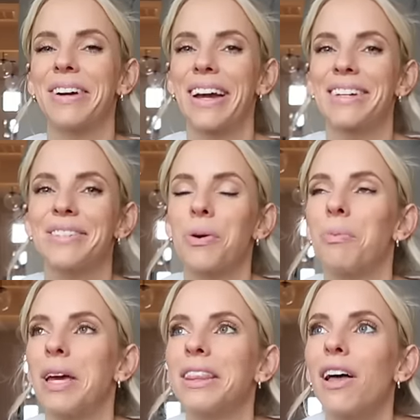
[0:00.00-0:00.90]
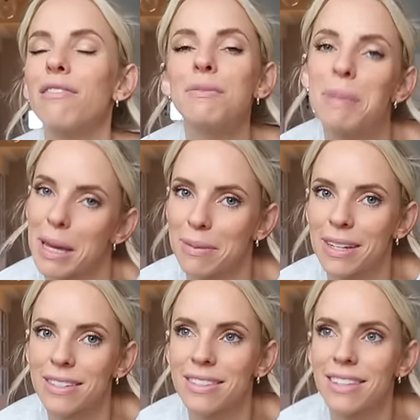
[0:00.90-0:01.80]
Okay, so Ben loves
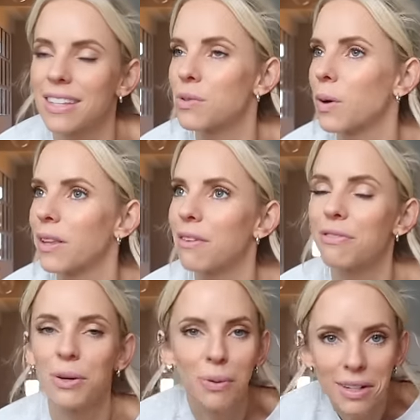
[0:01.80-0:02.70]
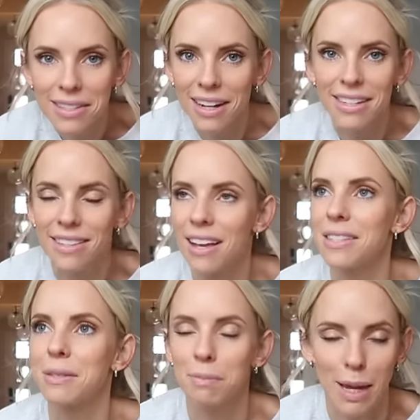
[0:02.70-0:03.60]
babies. That's one of the few words that he
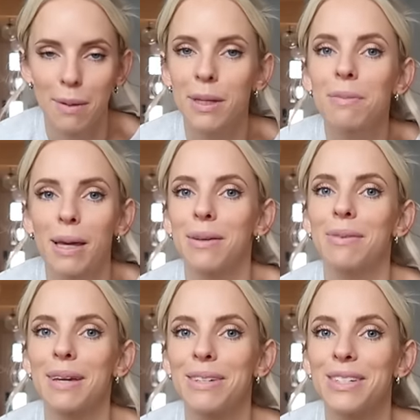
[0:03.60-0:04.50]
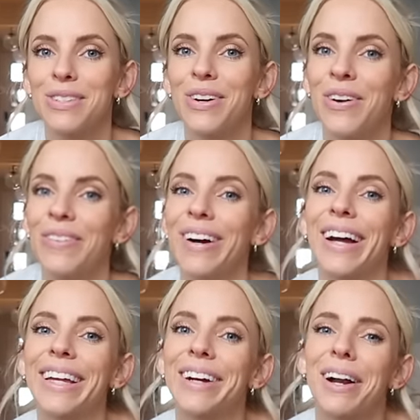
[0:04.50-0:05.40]
says, is baby, baby, baby. So
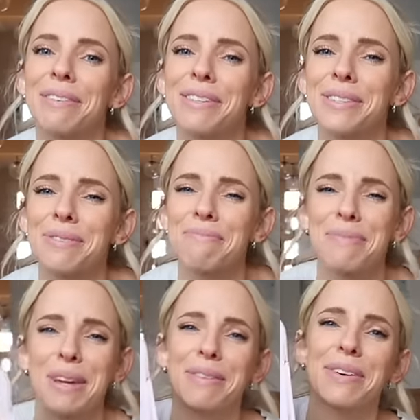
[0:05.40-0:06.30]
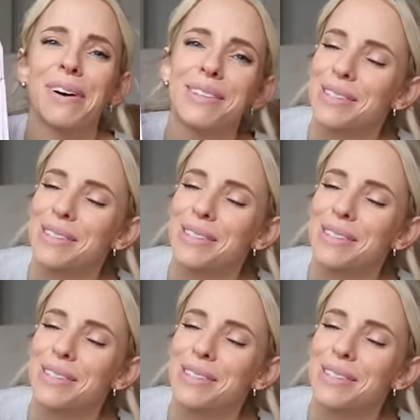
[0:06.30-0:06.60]
I got him his own baby doll.